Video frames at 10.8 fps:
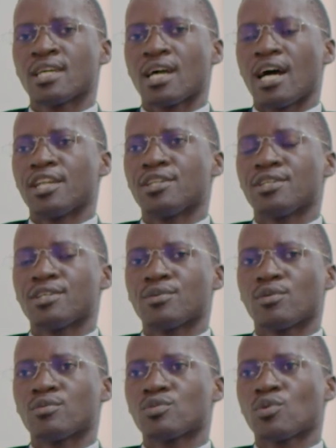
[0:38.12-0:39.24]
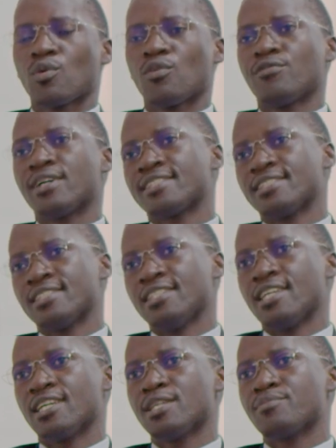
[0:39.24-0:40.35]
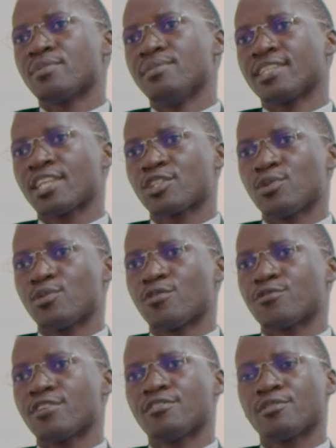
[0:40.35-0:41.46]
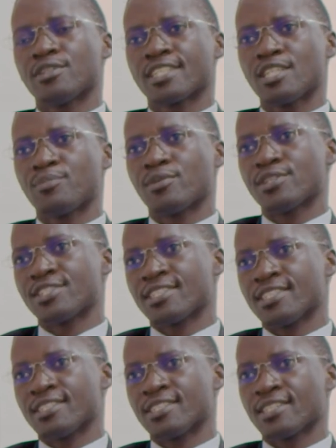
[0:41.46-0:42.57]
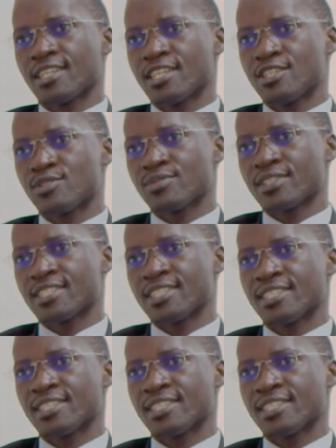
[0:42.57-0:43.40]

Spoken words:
and also oversee the implementation of related policies in the district.